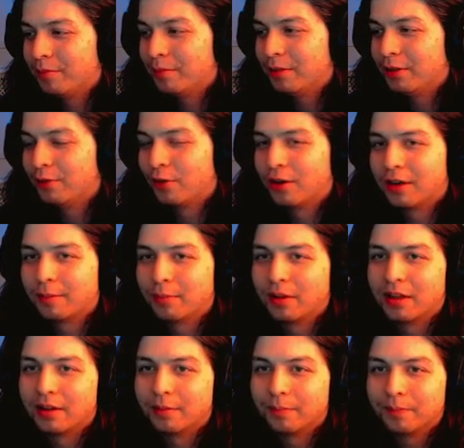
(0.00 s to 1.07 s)
You've already
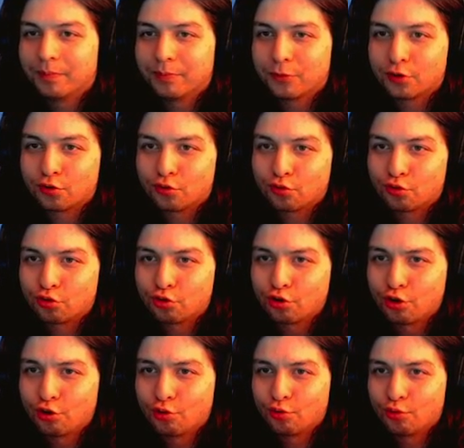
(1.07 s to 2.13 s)
played them.
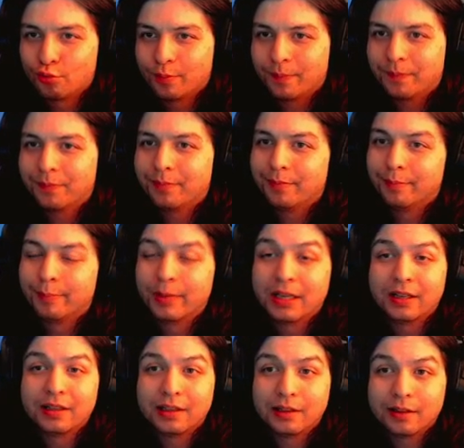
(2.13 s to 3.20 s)
True.
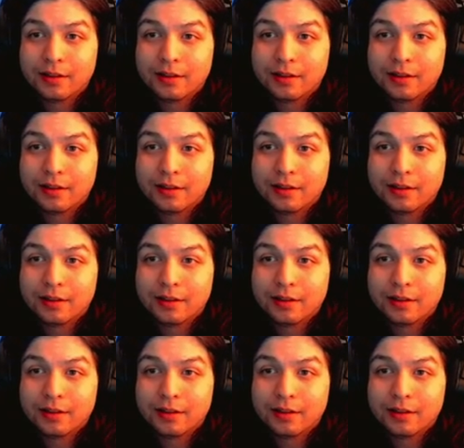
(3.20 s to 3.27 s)
But